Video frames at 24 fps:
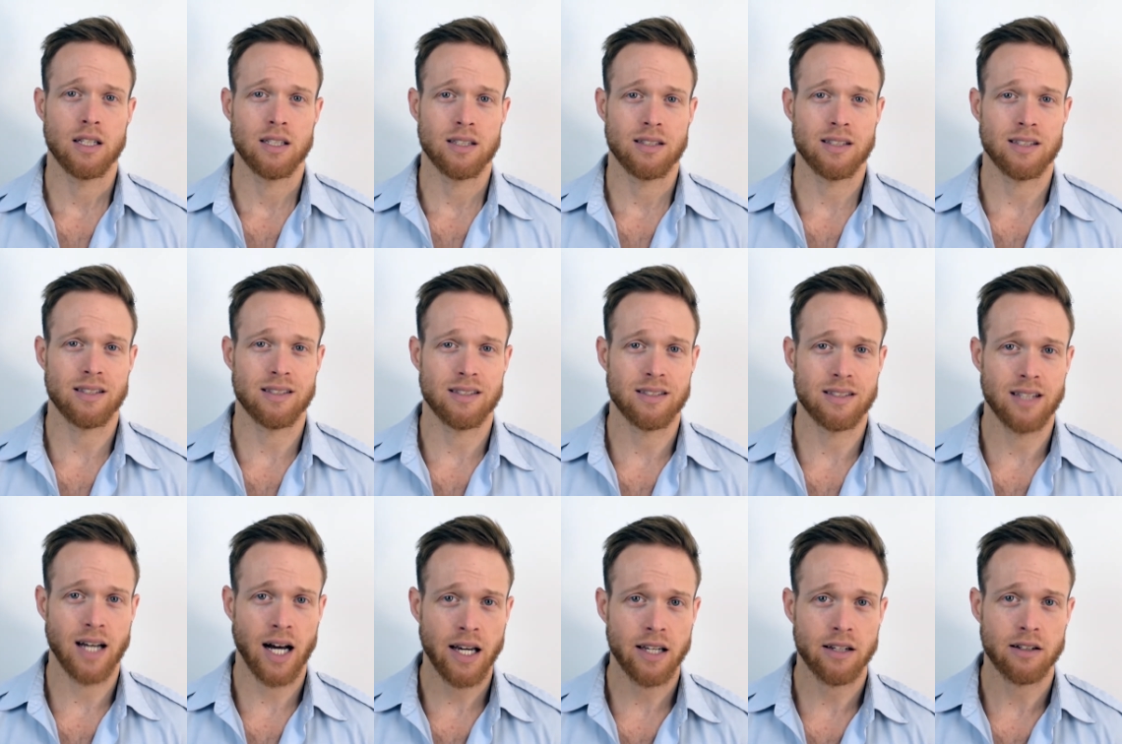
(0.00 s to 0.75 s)

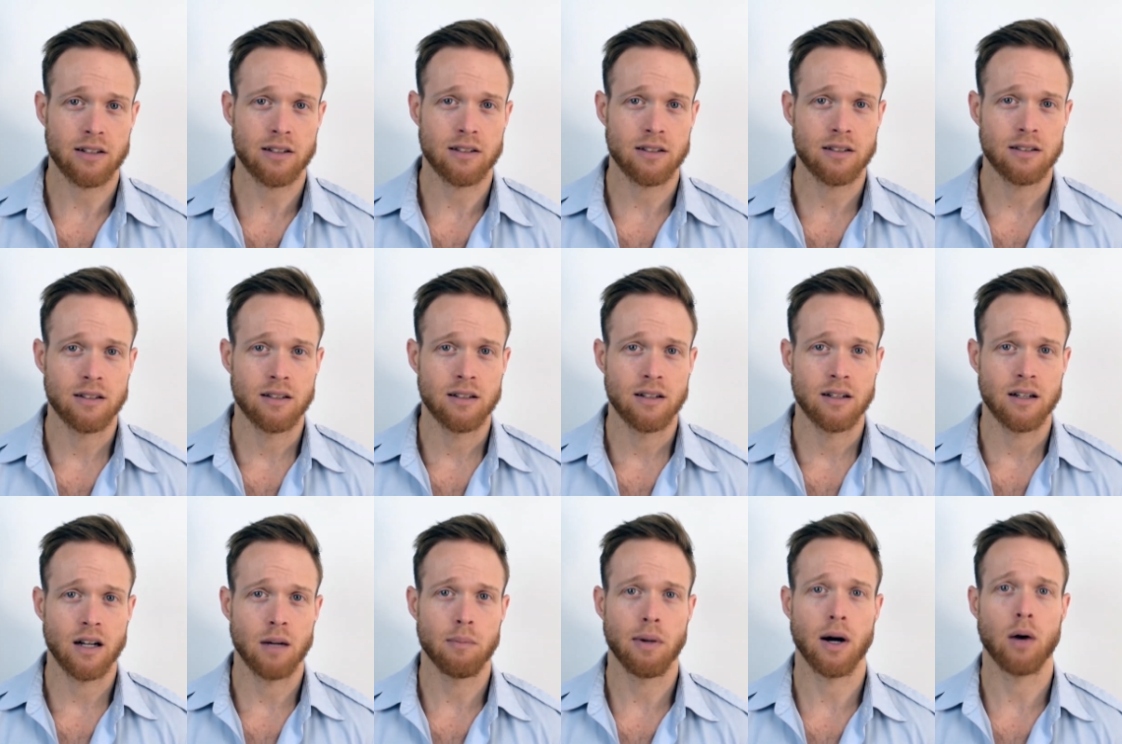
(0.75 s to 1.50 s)
desire
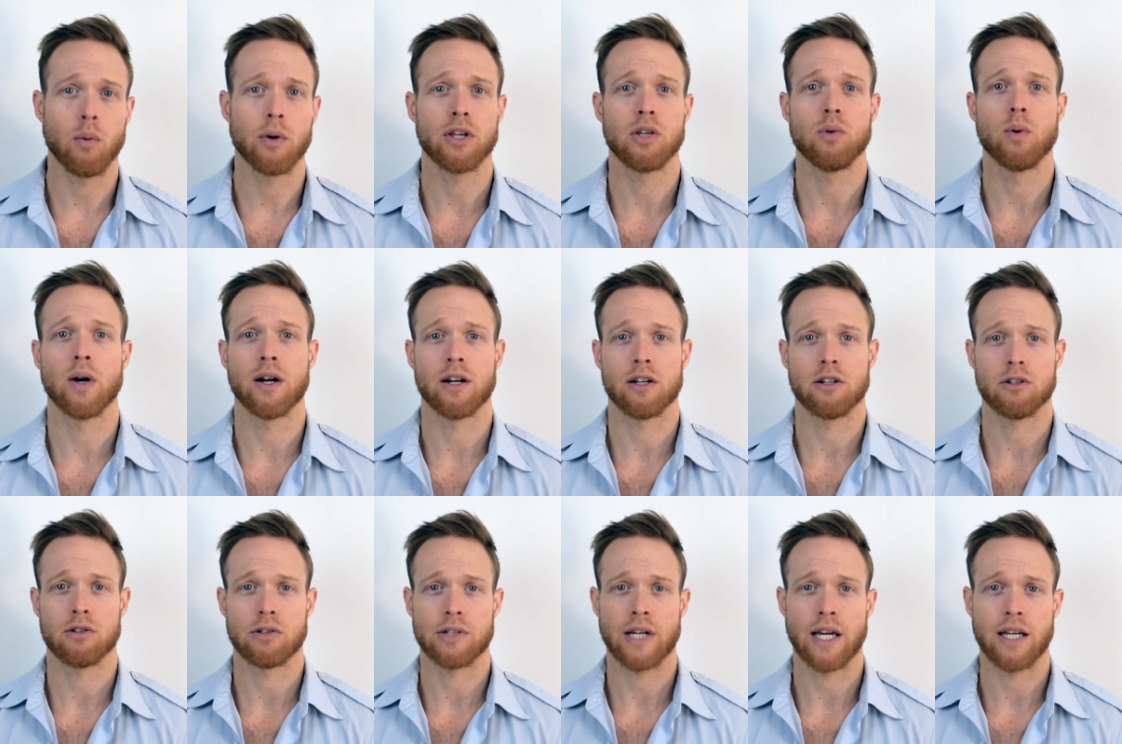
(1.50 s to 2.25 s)
about what you want to
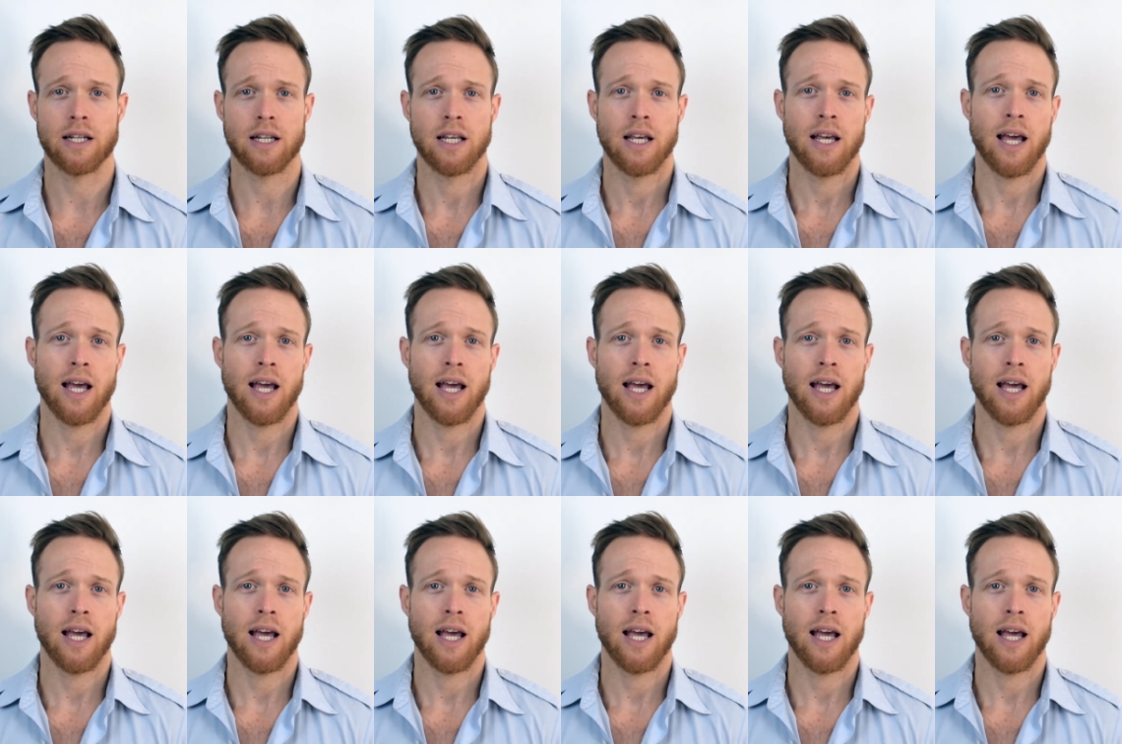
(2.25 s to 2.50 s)
create.